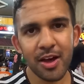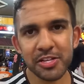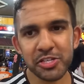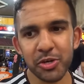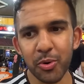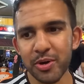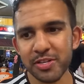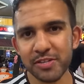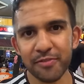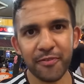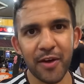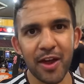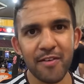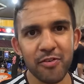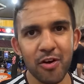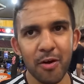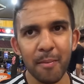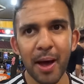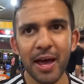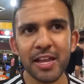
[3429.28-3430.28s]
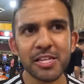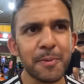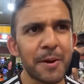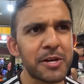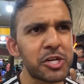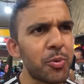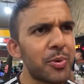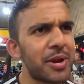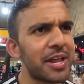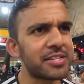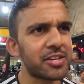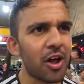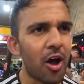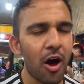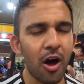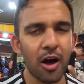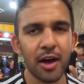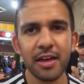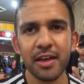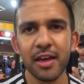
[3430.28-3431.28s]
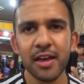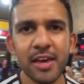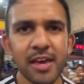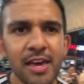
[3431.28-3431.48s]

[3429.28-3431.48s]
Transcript: it's always a favorite of mine, especially when it's hot.